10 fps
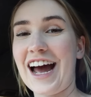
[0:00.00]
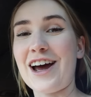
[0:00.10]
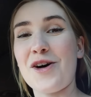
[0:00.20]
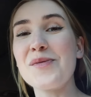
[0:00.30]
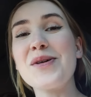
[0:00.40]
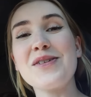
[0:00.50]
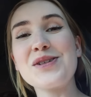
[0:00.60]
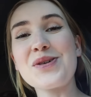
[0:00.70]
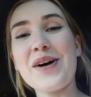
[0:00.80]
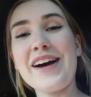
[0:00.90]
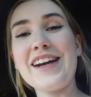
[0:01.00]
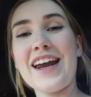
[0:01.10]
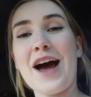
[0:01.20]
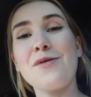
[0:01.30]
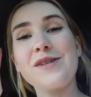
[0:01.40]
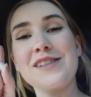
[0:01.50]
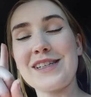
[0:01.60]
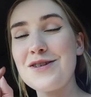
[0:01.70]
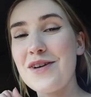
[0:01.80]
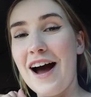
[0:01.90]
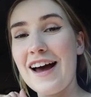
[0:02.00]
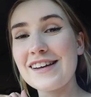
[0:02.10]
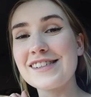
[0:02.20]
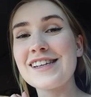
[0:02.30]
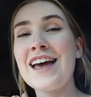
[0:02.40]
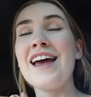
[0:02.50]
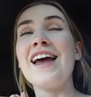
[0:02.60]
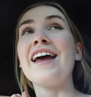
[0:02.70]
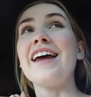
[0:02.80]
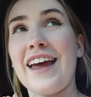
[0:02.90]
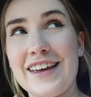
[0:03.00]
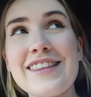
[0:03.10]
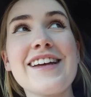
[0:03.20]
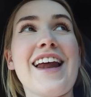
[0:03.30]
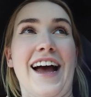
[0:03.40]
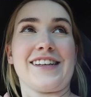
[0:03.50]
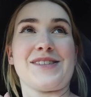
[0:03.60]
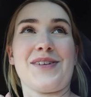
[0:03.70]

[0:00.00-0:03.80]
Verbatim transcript: I hope you enjoyed, and I will see you guys in the next